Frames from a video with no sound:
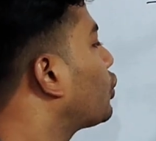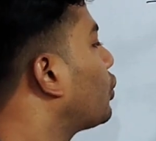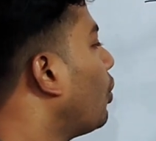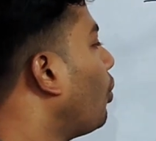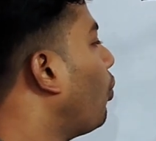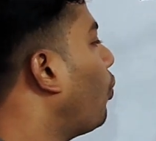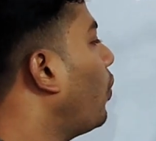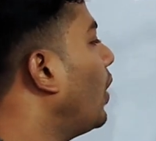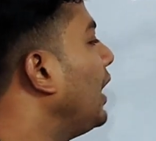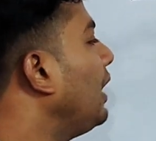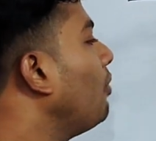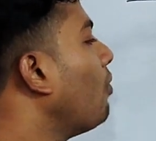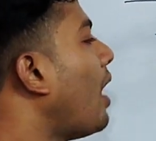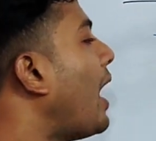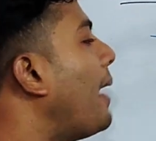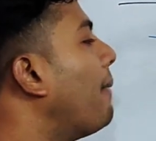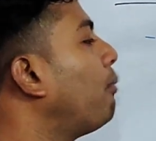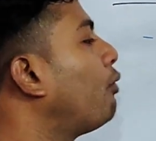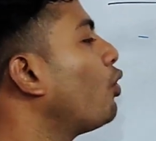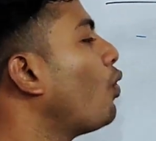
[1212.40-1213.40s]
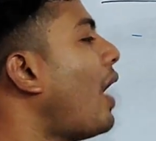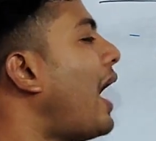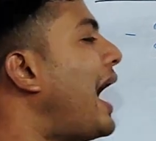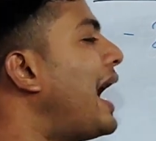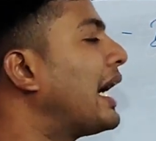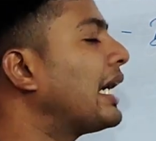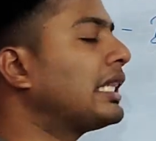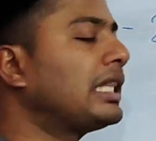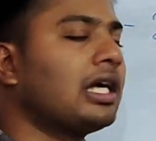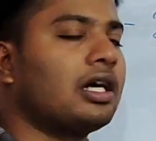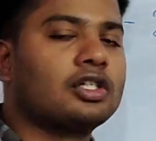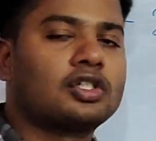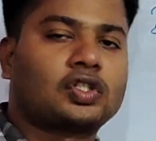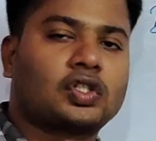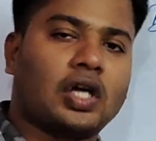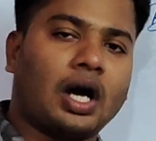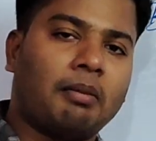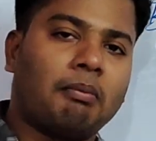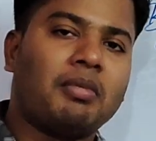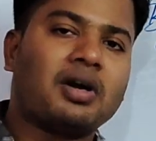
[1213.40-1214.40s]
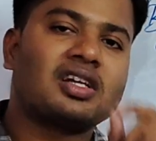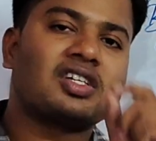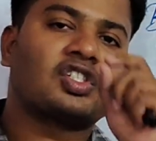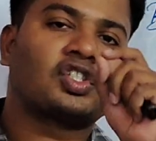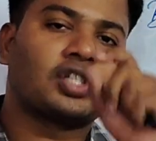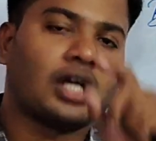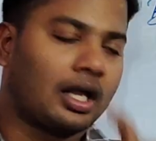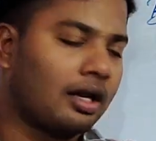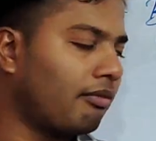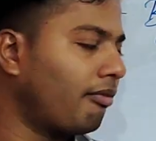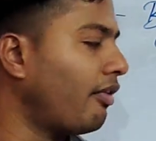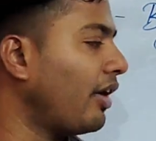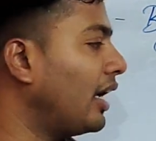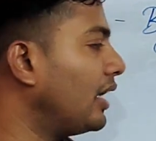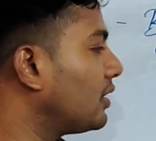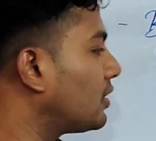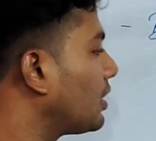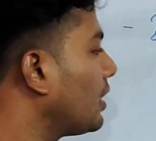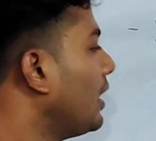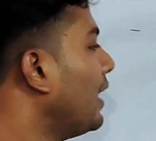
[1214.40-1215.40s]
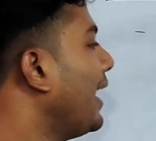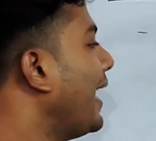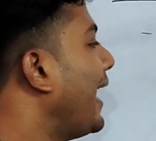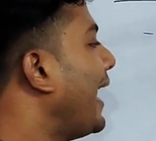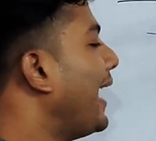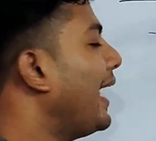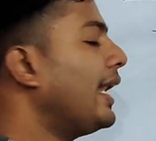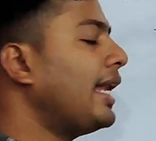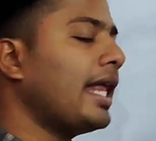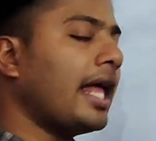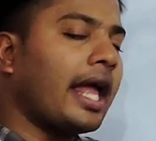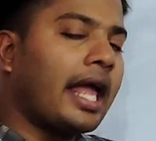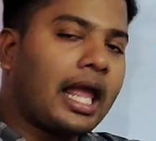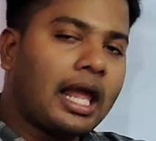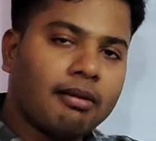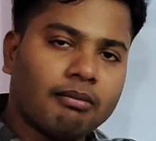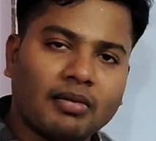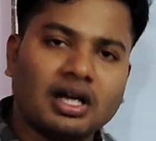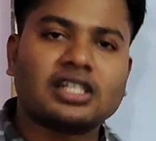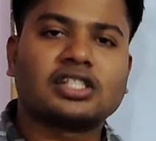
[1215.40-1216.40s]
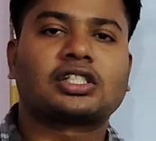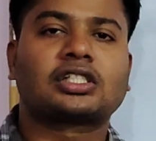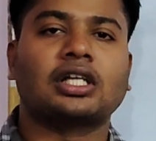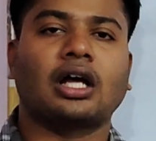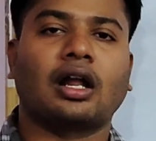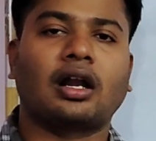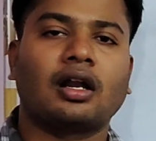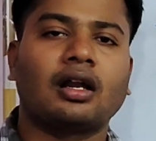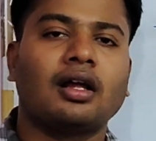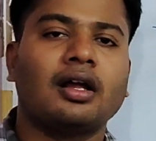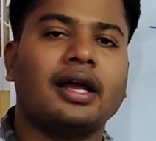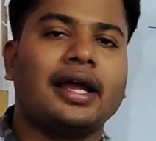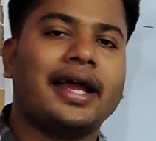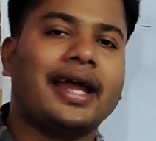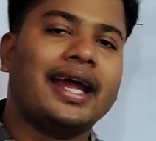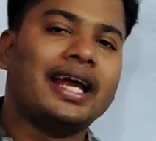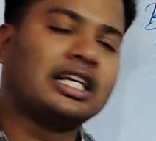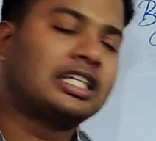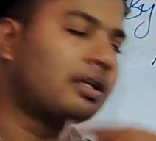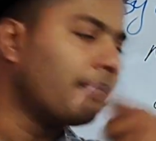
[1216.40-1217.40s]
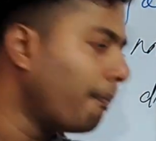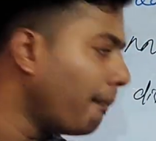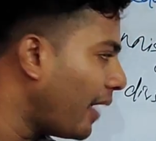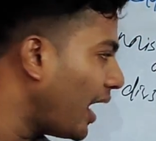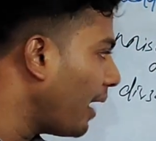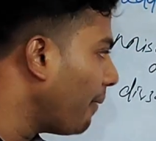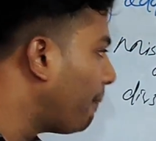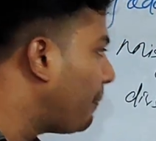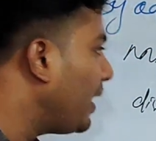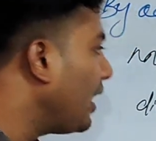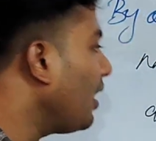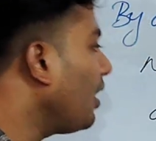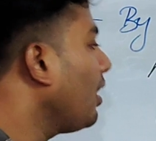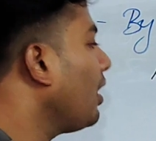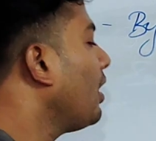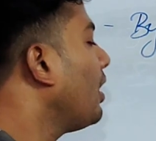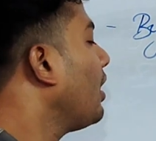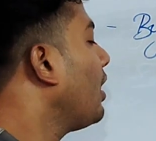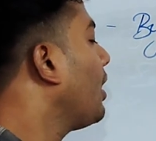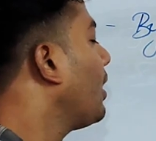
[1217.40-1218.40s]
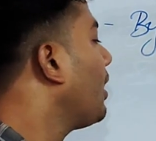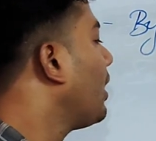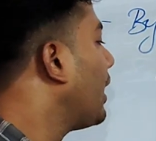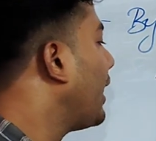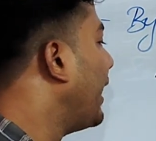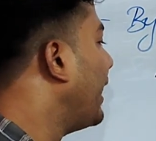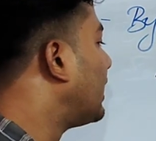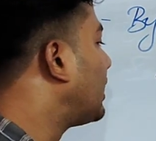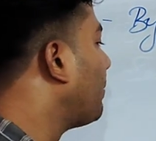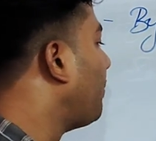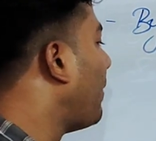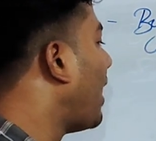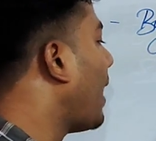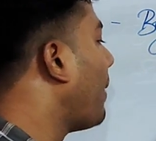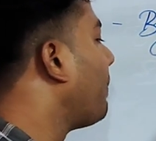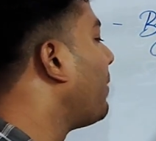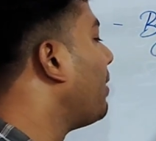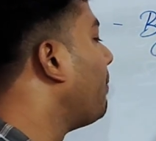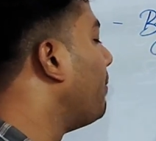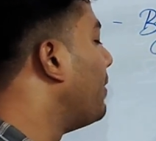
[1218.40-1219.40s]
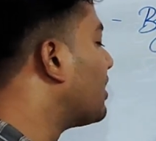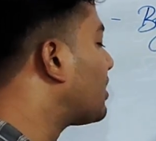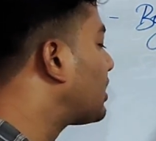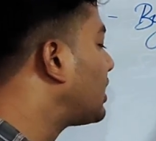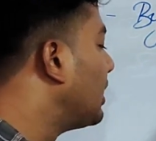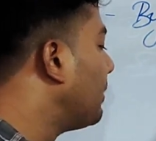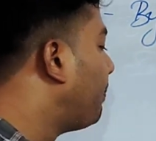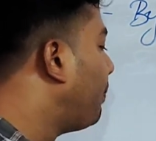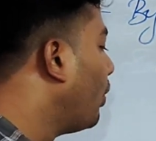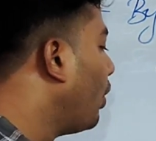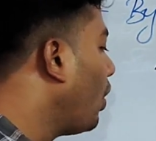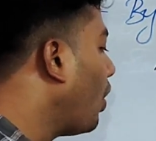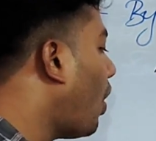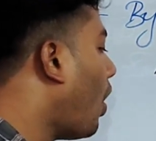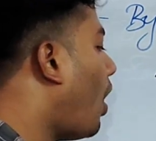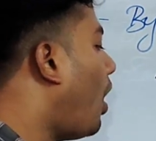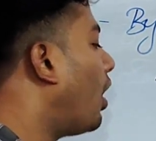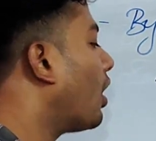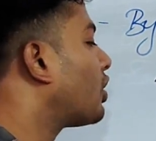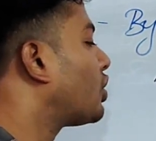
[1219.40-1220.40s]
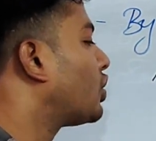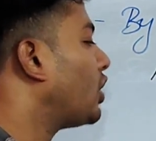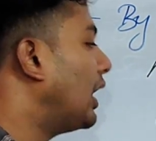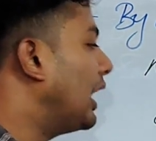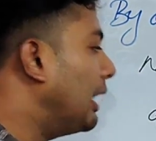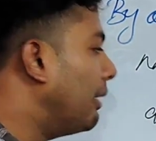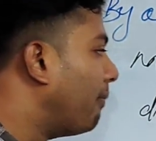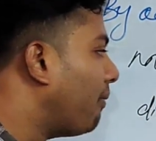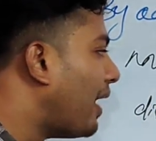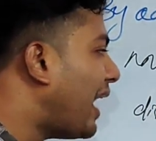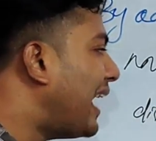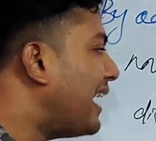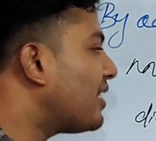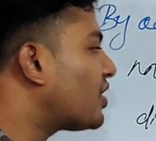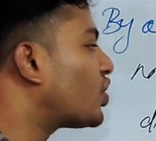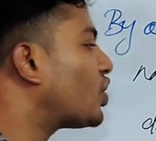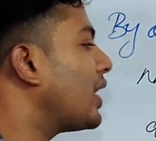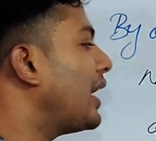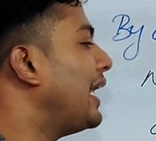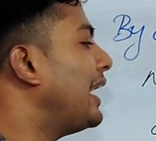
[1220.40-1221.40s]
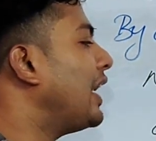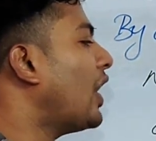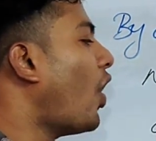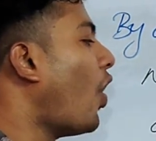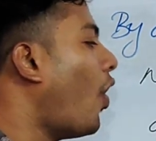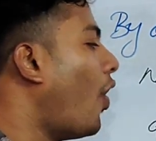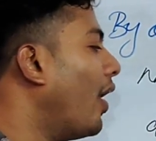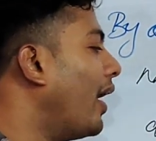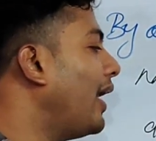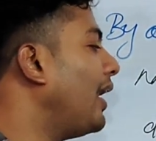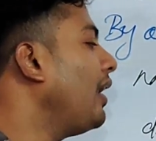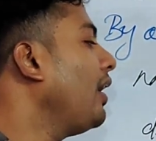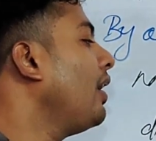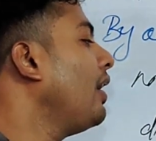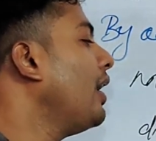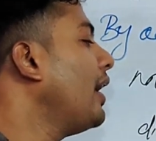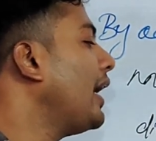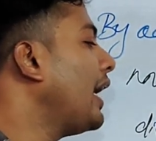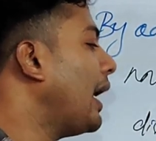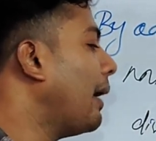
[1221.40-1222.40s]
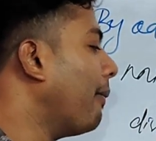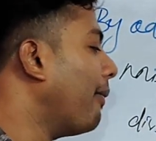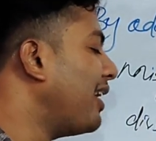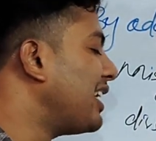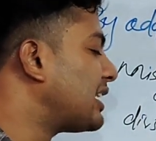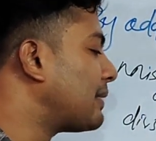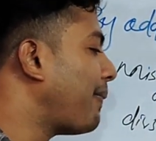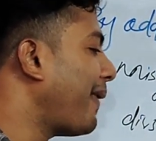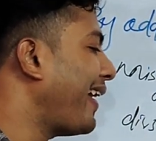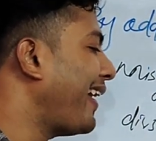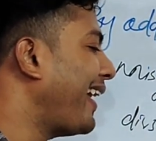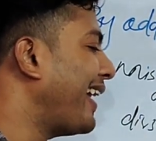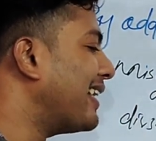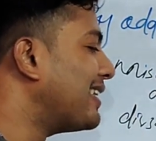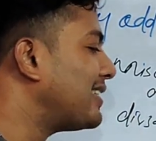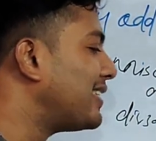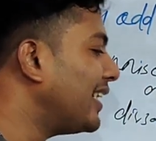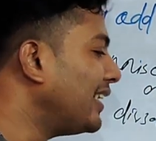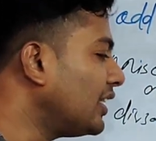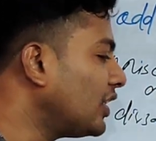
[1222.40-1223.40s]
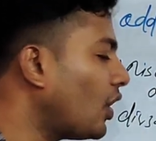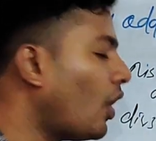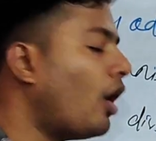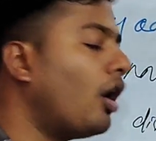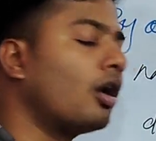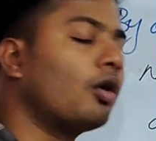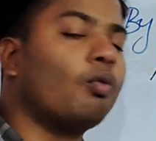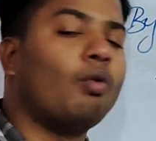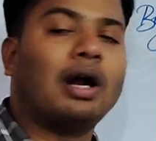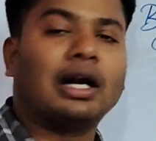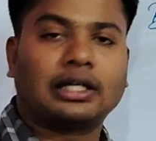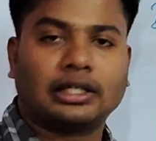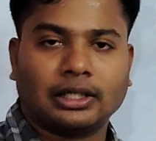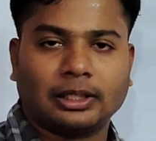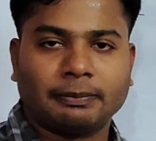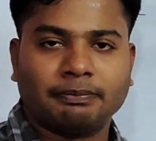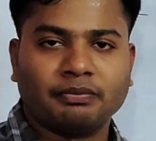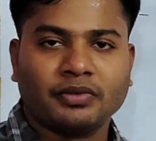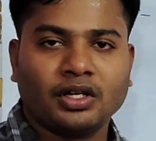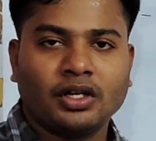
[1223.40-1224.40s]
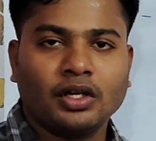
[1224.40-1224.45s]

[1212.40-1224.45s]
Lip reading: So when you have to add the common solvent in a emulsion, it may be miscible or solubilized in oil, emulsifying agent or water.